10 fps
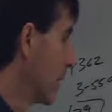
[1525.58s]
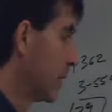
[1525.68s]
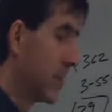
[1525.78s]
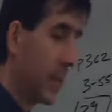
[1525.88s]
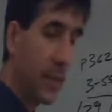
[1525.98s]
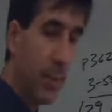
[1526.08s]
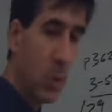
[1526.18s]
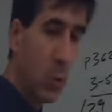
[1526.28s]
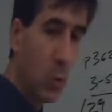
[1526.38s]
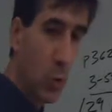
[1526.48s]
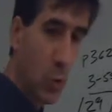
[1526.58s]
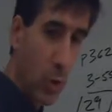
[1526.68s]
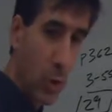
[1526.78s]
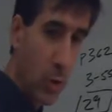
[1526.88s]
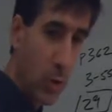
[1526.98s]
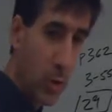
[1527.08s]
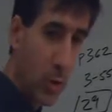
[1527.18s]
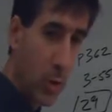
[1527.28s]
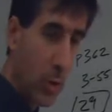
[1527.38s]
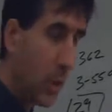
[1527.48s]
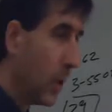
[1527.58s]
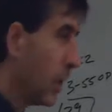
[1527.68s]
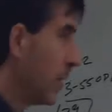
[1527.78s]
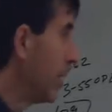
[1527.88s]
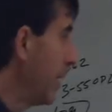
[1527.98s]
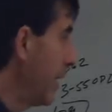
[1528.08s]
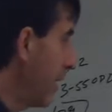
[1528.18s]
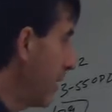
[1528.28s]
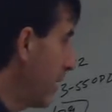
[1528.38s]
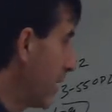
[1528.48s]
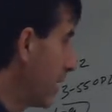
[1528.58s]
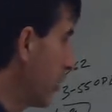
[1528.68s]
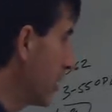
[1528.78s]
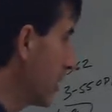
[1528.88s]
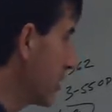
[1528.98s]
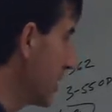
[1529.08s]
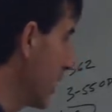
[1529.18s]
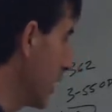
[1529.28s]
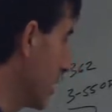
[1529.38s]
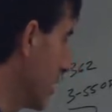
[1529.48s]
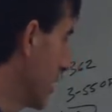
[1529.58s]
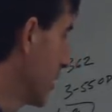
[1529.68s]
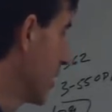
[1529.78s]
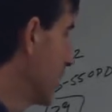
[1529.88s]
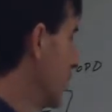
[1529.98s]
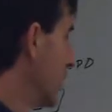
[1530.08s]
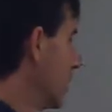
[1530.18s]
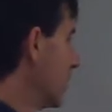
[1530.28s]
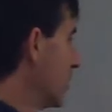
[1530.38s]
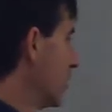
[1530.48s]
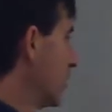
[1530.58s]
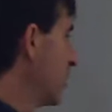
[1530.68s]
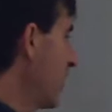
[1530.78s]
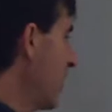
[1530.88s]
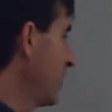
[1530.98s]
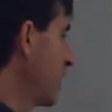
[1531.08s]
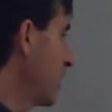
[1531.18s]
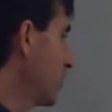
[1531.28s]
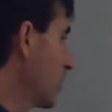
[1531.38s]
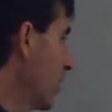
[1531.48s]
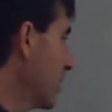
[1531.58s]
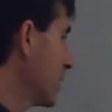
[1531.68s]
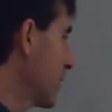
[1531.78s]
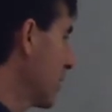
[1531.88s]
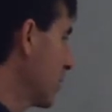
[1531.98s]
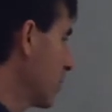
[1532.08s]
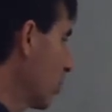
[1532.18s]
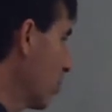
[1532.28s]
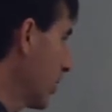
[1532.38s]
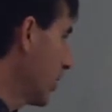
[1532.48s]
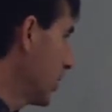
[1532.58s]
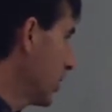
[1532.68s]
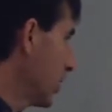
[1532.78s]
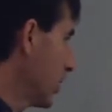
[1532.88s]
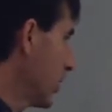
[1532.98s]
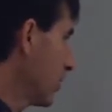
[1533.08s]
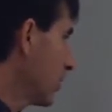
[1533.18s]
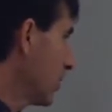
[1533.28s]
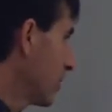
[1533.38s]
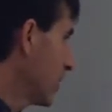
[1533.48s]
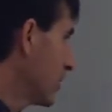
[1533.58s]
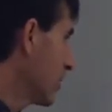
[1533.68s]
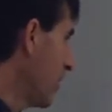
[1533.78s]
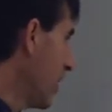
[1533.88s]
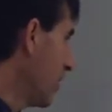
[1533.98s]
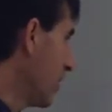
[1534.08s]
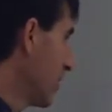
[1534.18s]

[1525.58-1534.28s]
To get my rule. Now, I know what you're saying. 5 times 1 is not 1 and it's five.